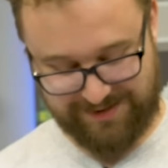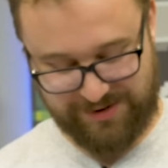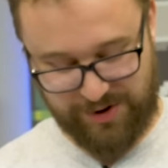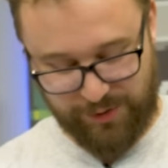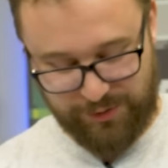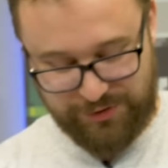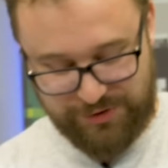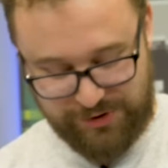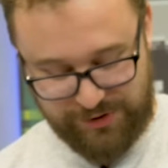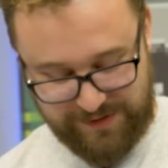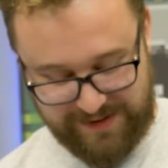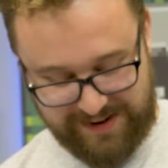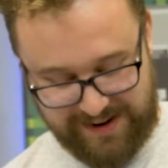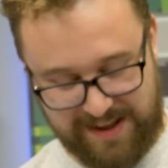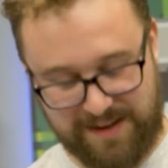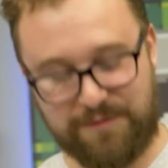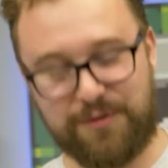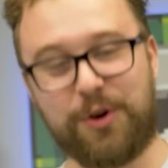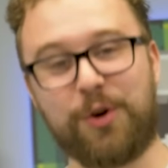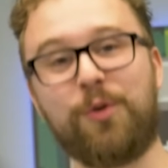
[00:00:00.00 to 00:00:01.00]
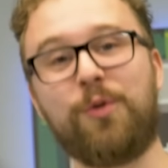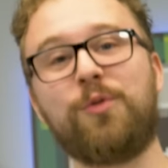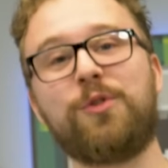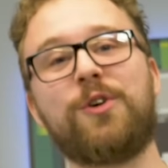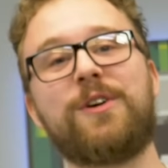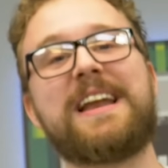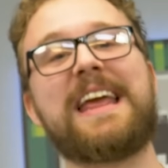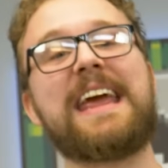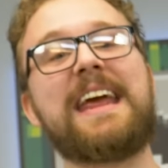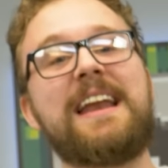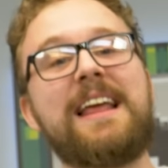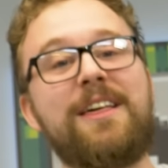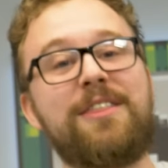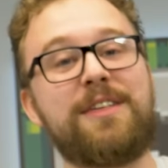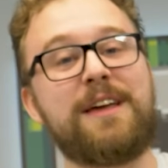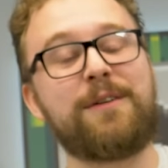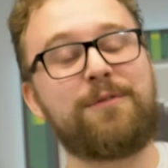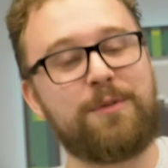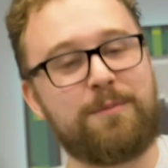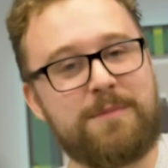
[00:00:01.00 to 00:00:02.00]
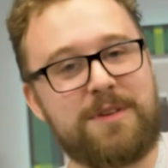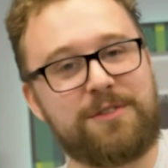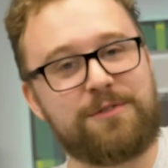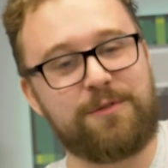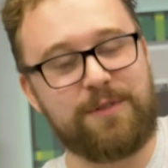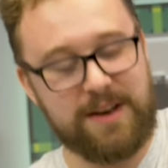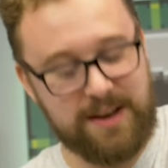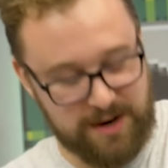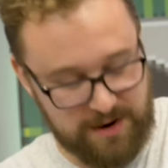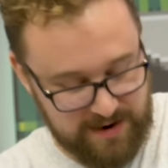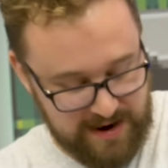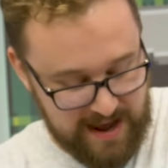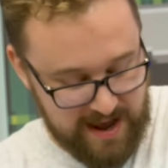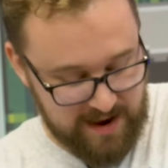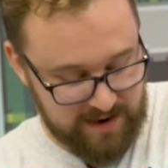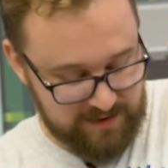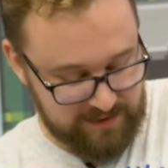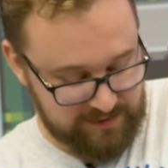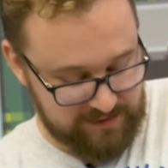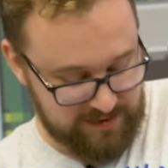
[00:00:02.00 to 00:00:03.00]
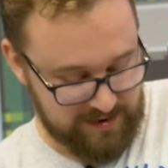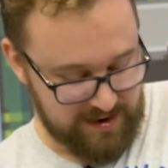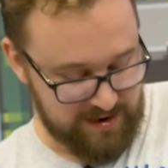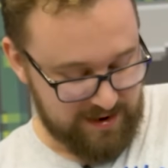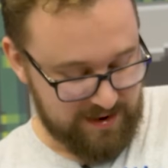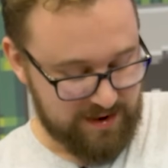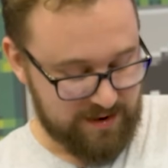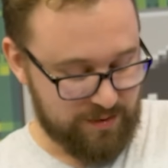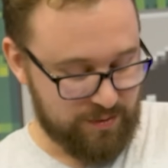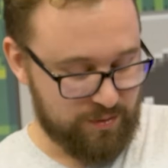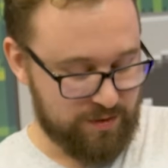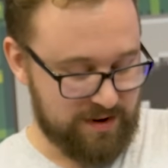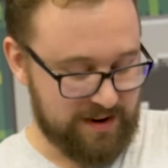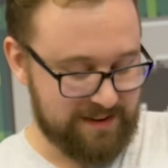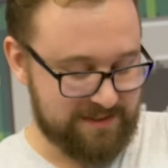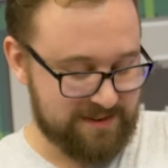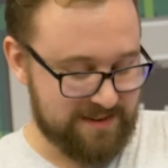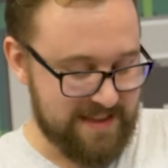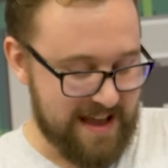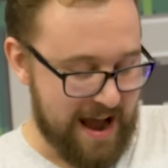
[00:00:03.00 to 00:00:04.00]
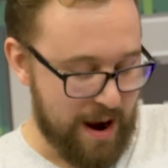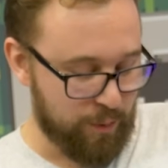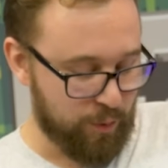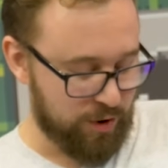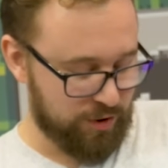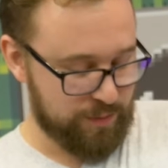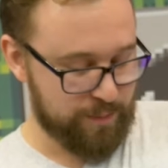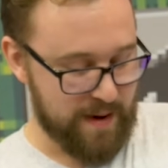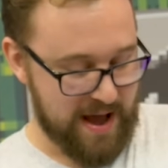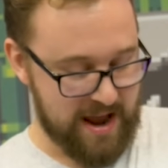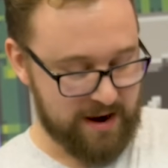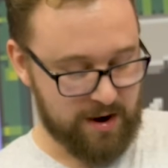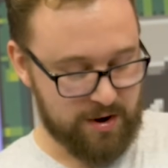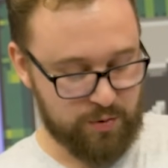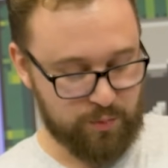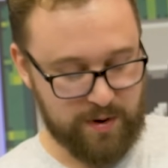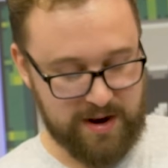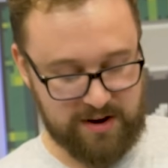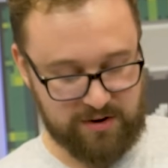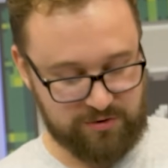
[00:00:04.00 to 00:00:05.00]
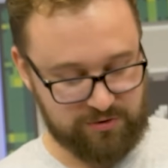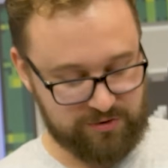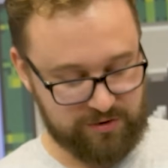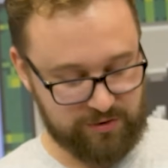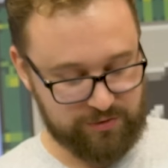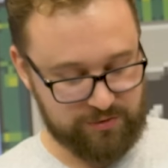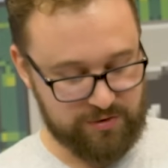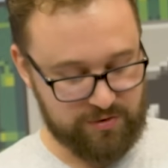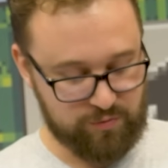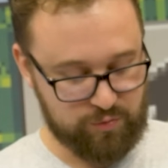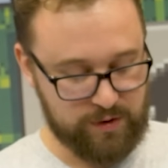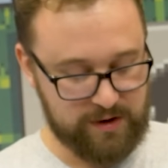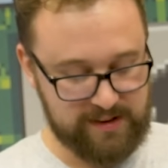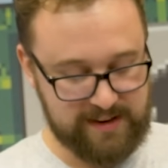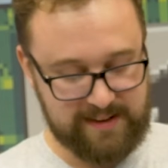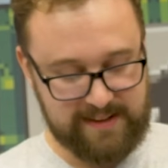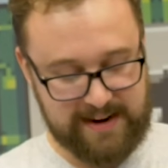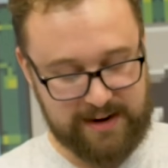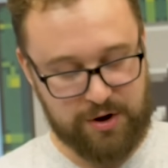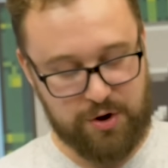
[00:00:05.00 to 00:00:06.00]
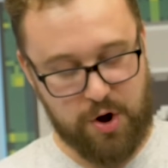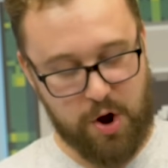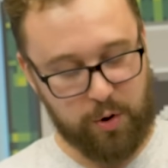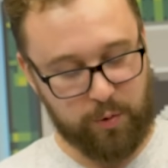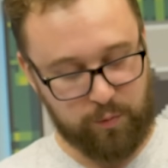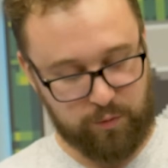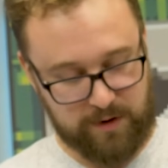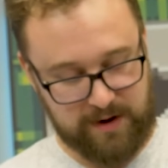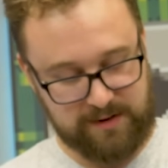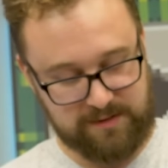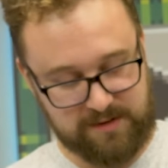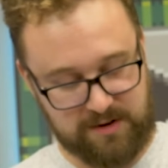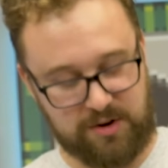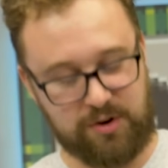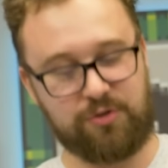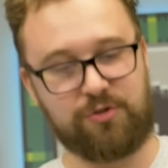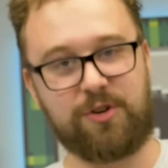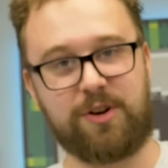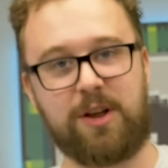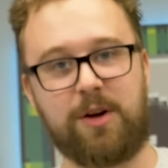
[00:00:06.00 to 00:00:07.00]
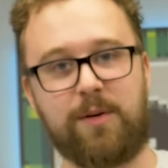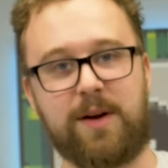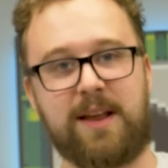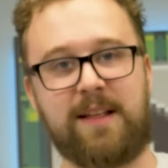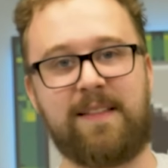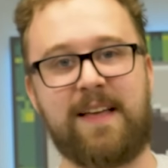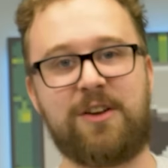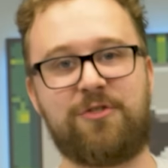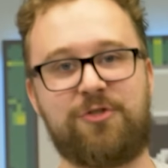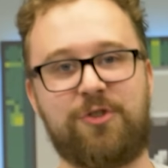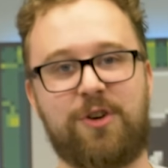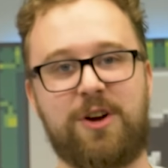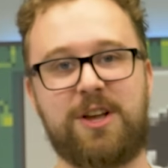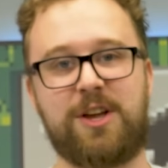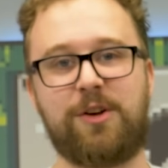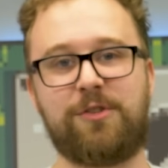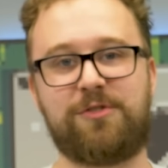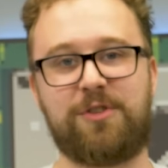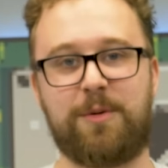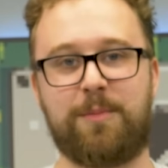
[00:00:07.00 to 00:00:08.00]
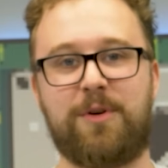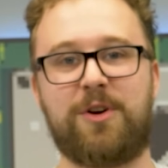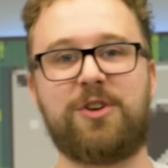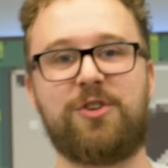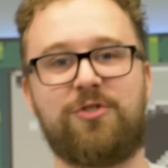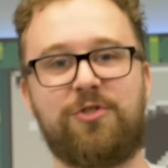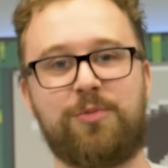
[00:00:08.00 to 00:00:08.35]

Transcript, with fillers: Don't do that. If you learn anything from this video, guys, it's not worth buying on Wish. There's really like no reason you should do it unless you're a YouTuber and you